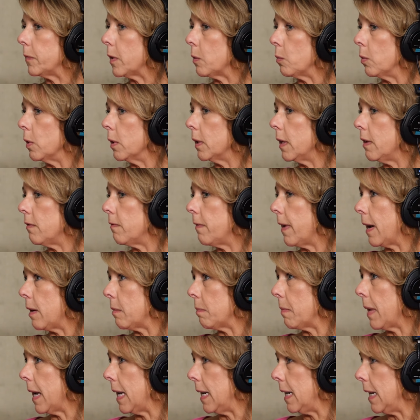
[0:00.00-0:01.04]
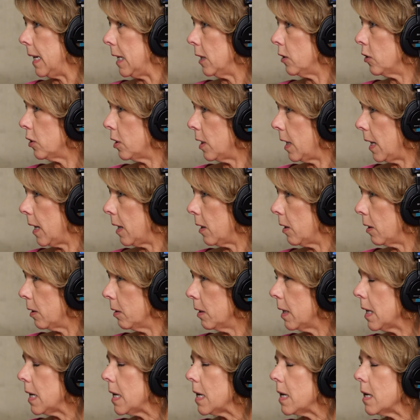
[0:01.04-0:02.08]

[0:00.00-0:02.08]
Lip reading: really found my niche there.